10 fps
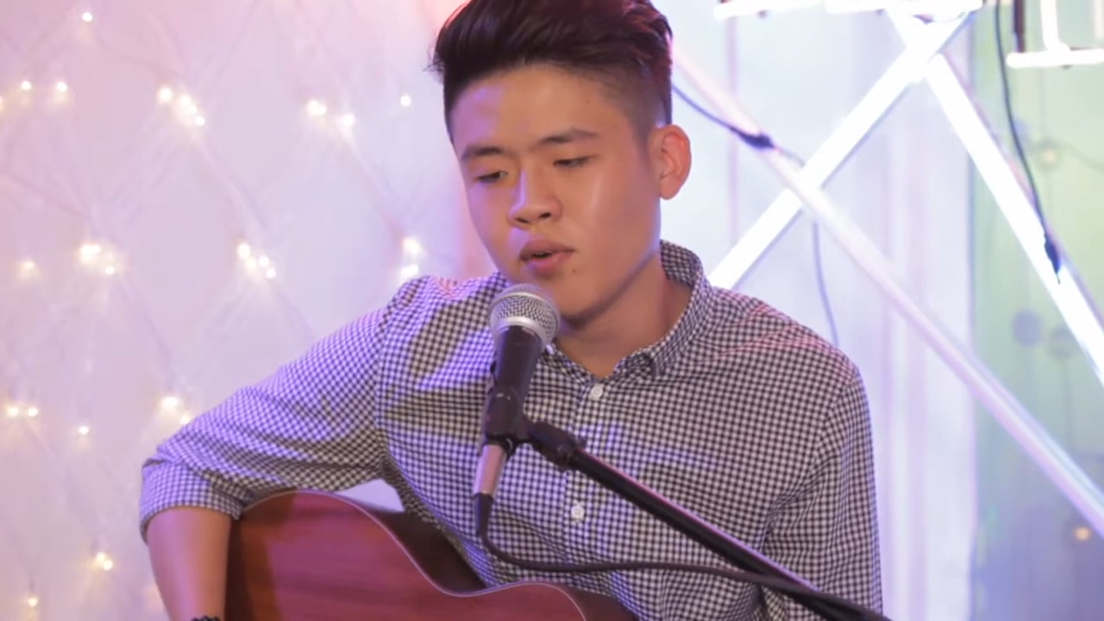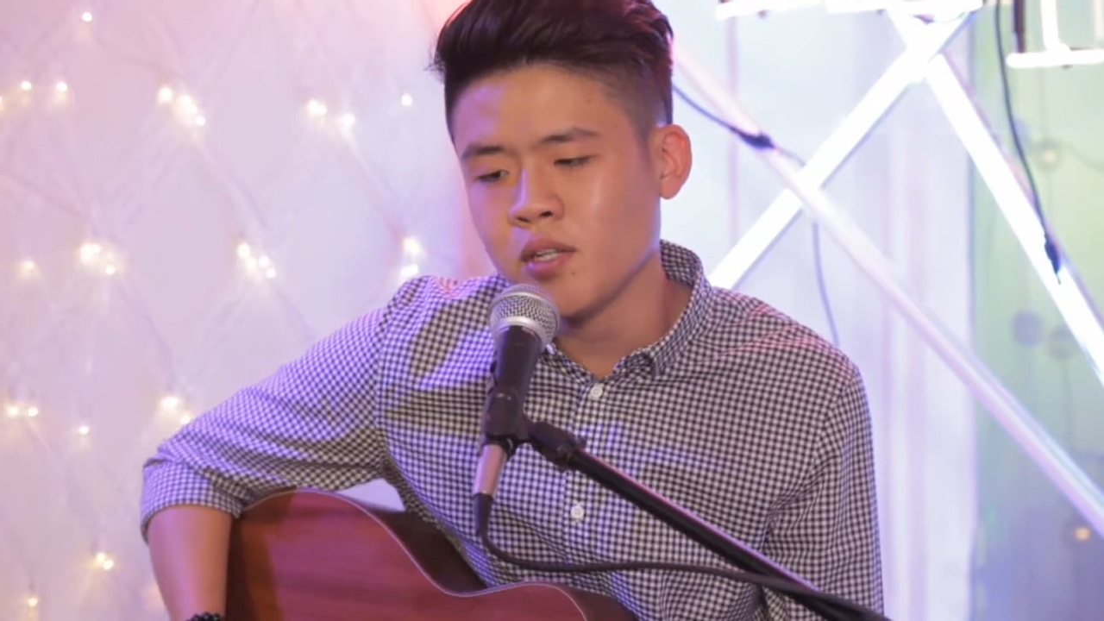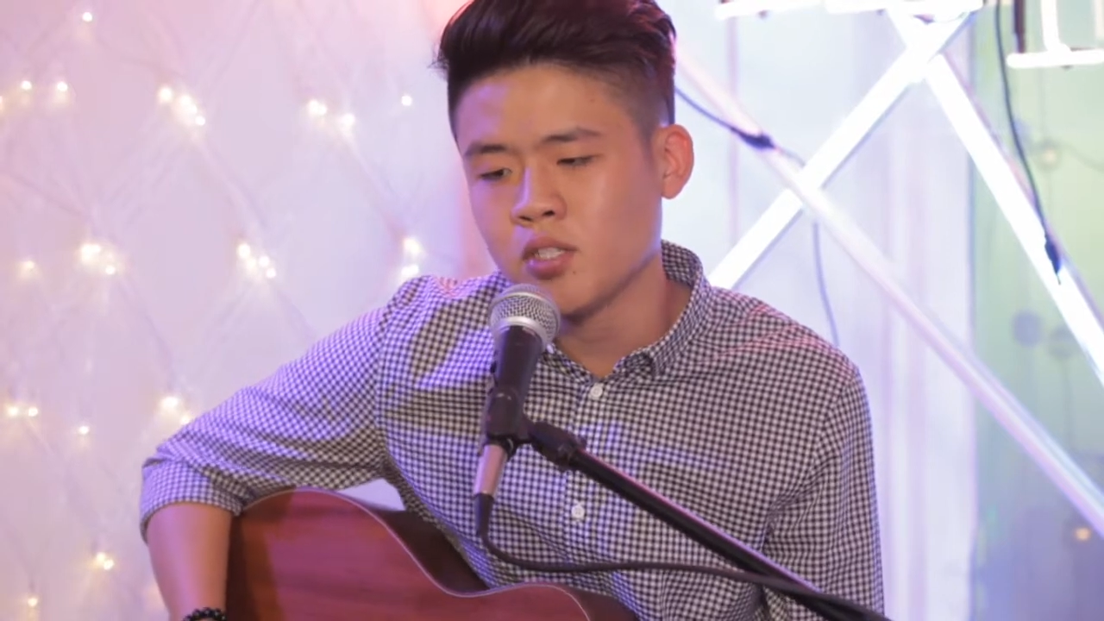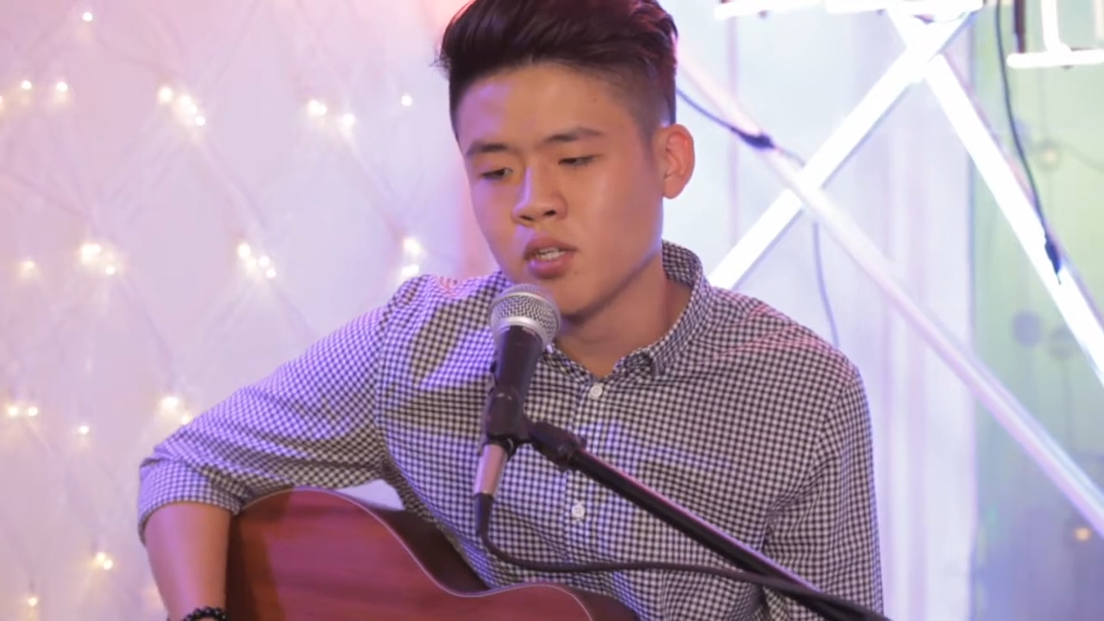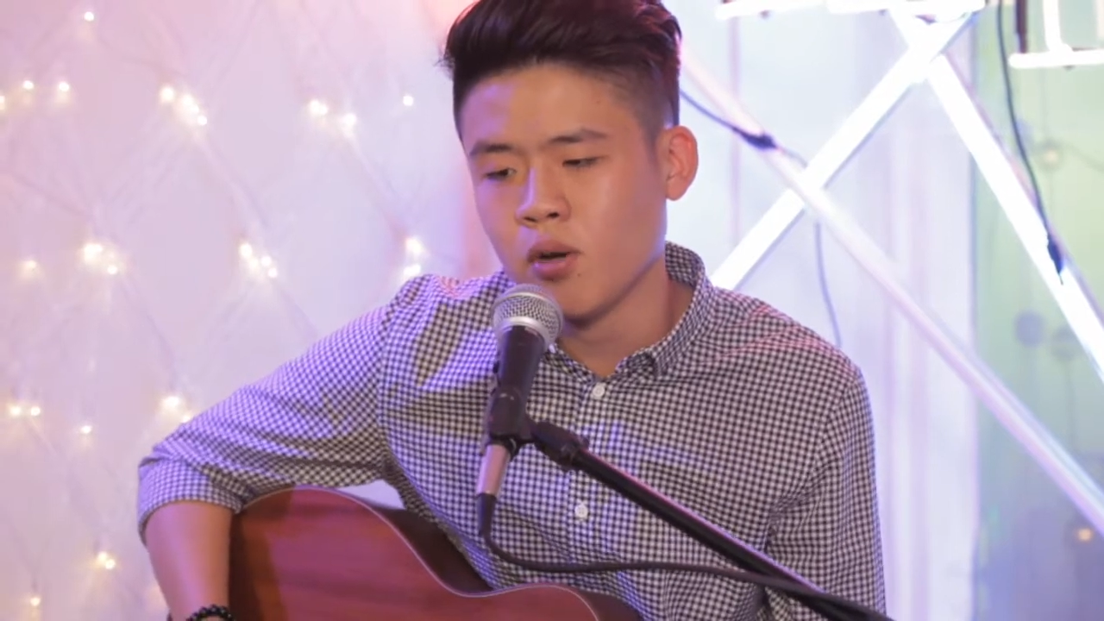
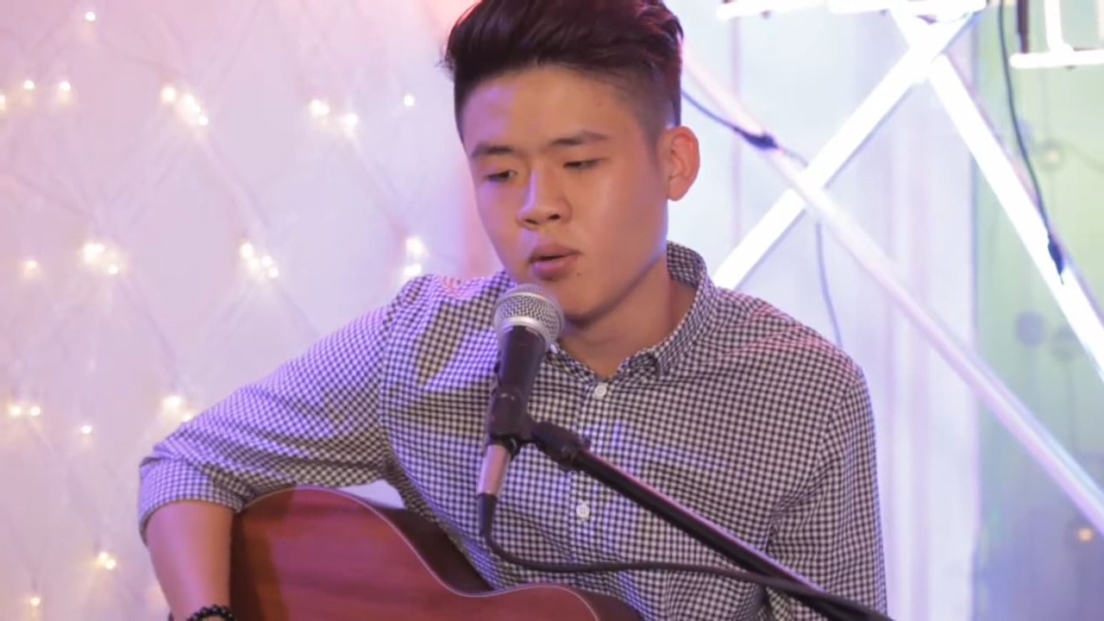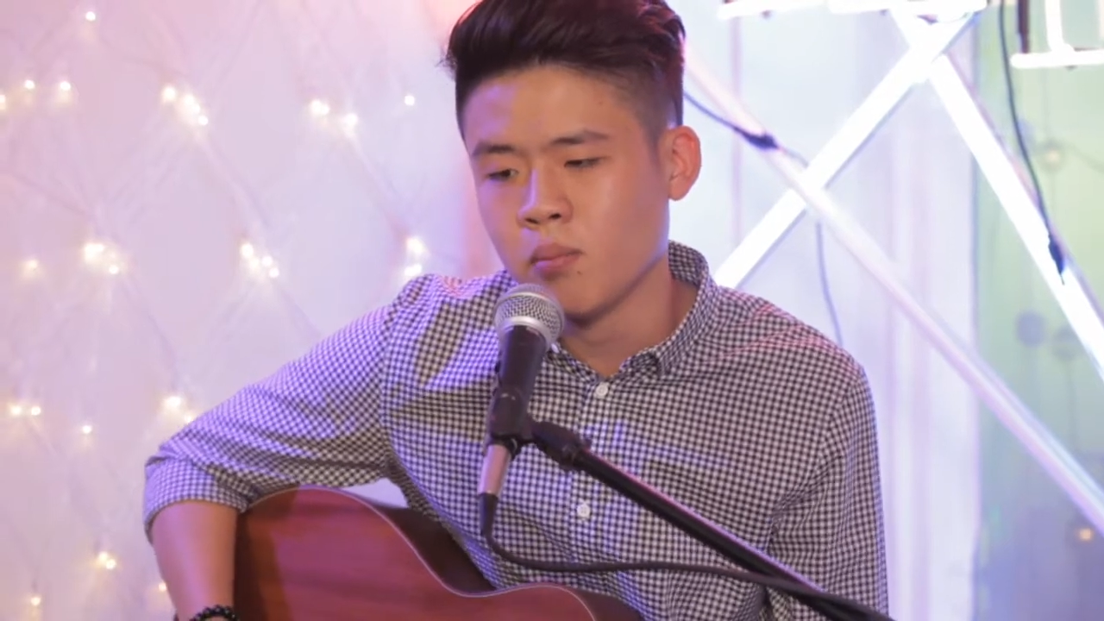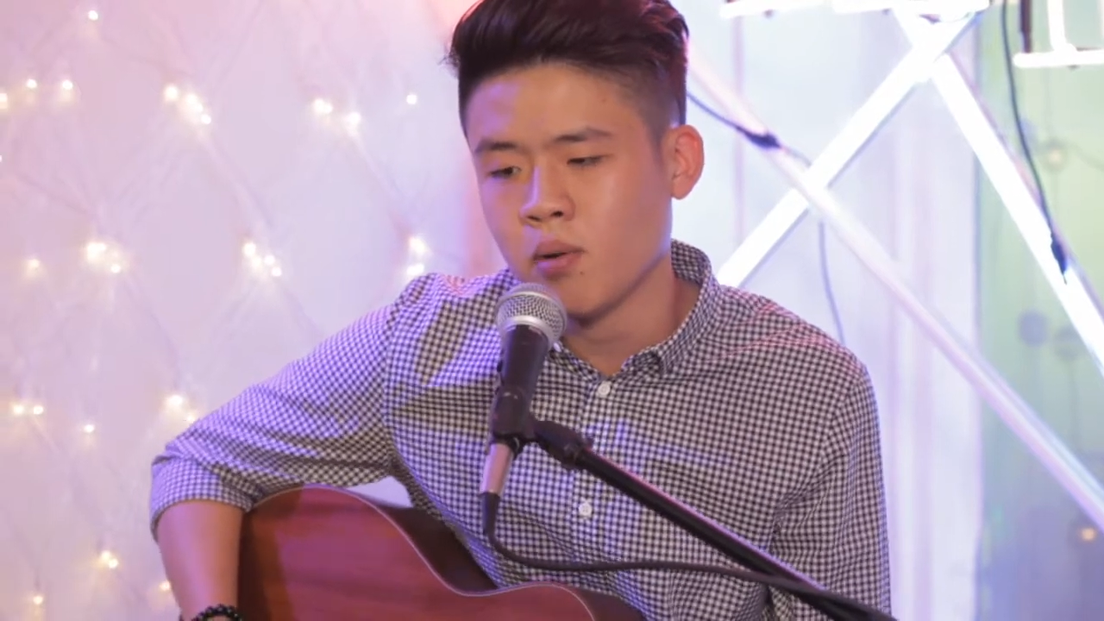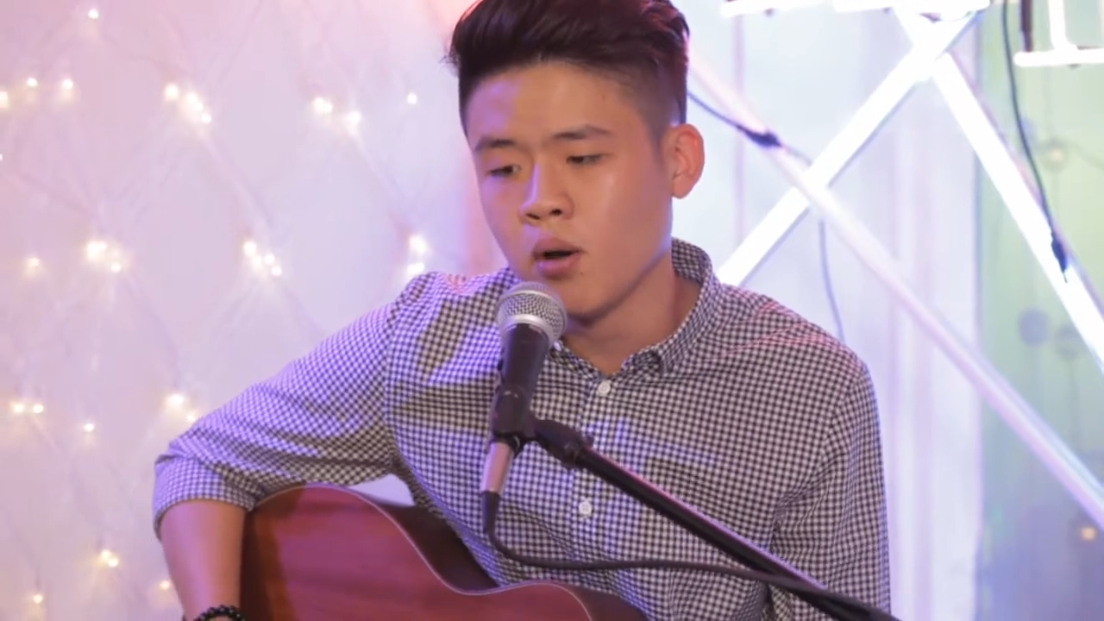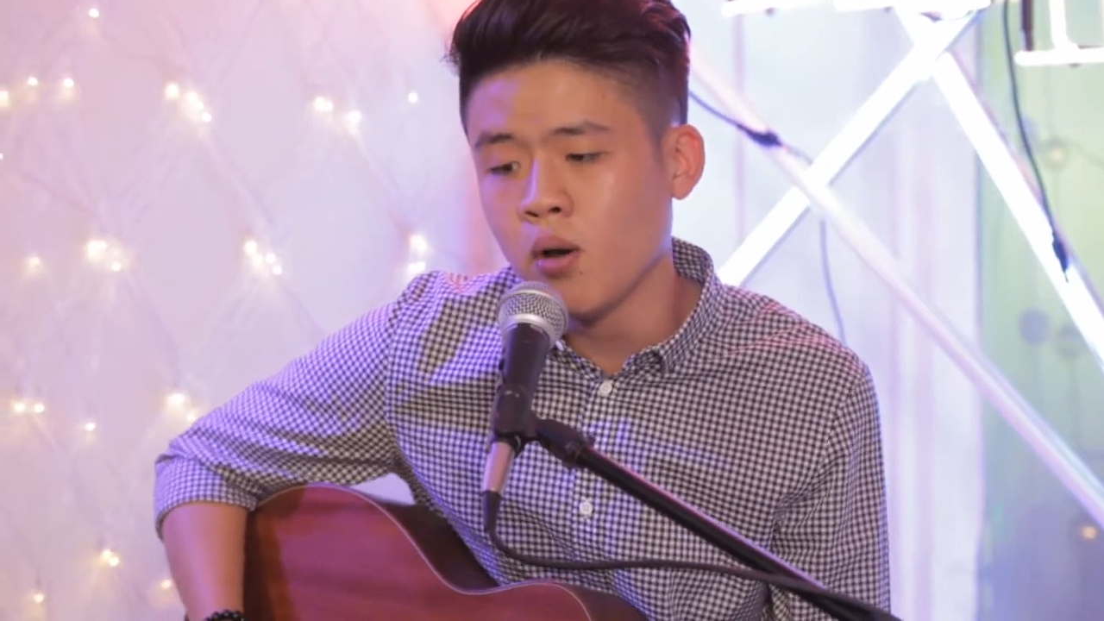return my